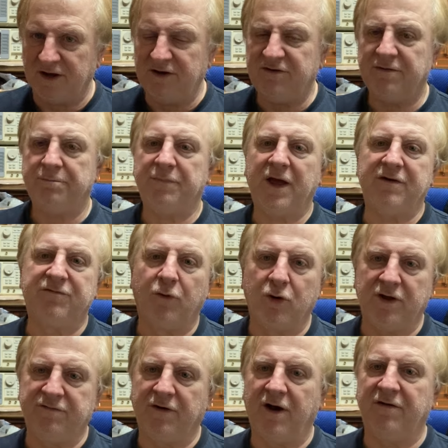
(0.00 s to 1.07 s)
each and
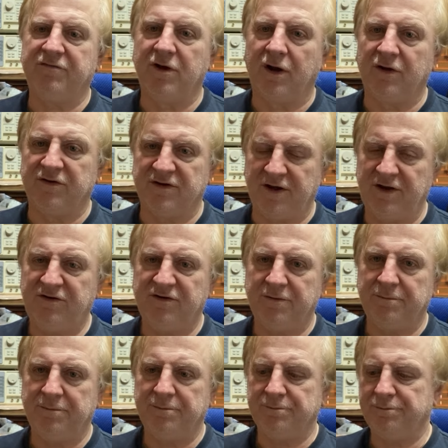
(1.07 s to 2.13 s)
$45 each,
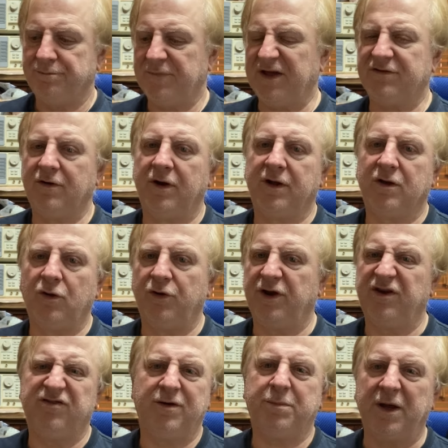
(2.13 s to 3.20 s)
that's not including
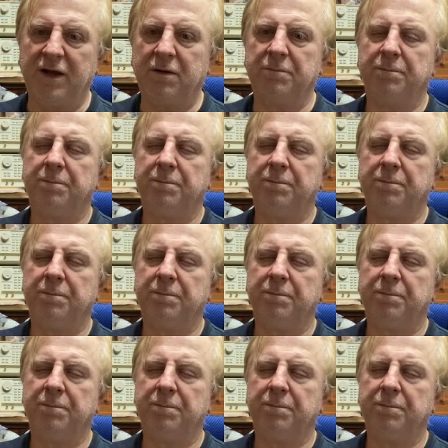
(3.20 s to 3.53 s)
shipping.